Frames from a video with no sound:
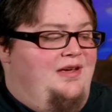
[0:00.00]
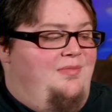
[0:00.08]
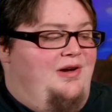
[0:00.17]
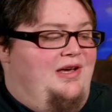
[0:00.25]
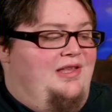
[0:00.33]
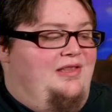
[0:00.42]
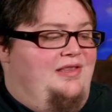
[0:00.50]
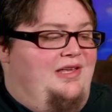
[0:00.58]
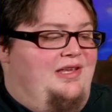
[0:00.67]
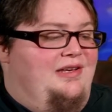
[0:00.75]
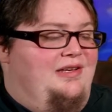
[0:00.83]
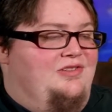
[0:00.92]
but
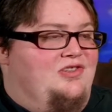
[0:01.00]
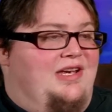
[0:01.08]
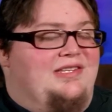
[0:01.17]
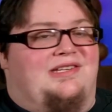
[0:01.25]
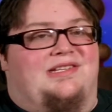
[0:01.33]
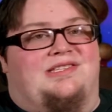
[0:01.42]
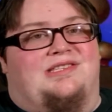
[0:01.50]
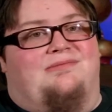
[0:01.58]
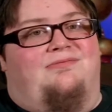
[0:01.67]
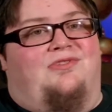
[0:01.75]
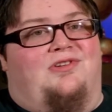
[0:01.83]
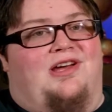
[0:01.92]
then chastises
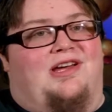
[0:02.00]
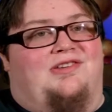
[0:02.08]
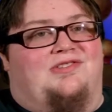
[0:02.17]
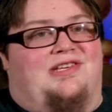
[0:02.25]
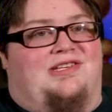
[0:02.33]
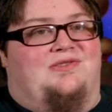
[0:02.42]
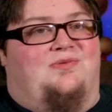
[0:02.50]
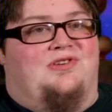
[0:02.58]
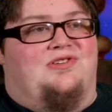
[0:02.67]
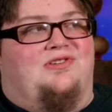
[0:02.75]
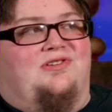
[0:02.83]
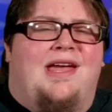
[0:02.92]
him for not using his wish.